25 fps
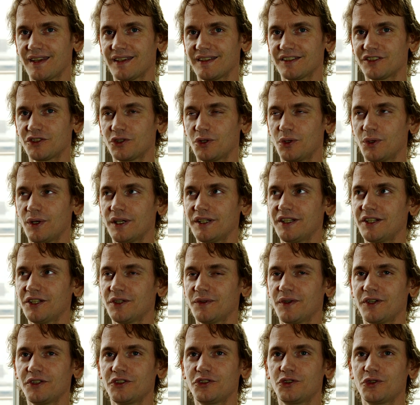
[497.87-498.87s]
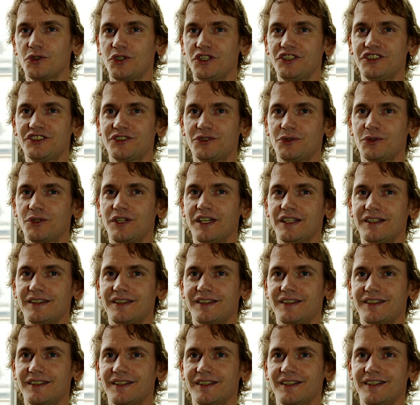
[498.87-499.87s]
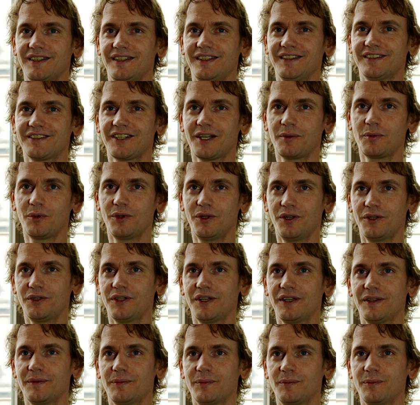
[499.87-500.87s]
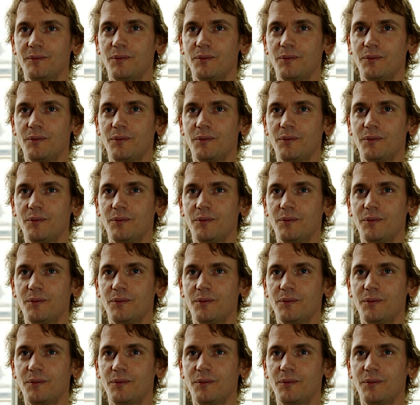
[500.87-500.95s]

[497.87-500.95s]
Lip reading: So I didn't want to risk to get in trouble in a